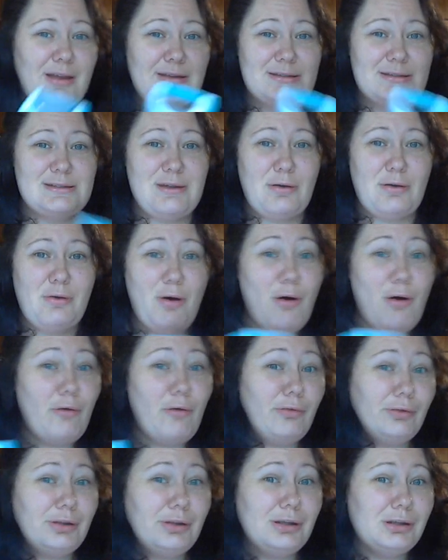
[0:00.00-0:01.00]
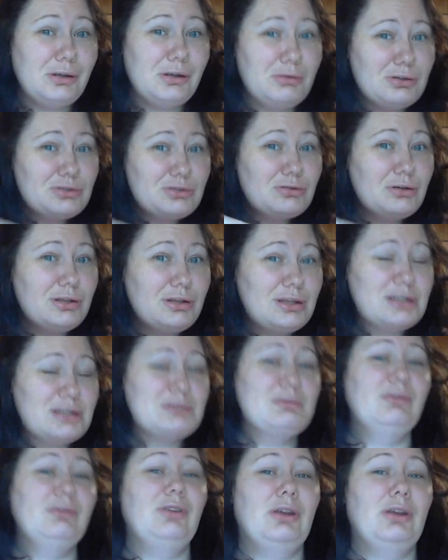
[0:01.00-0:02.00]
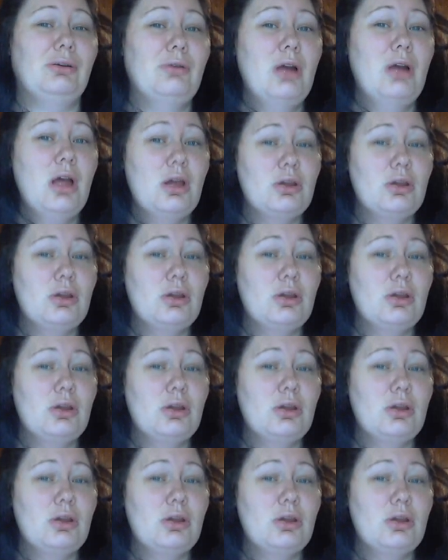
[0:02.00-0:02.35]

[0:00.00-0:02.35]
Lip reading: So hopefully you enjoyed this review.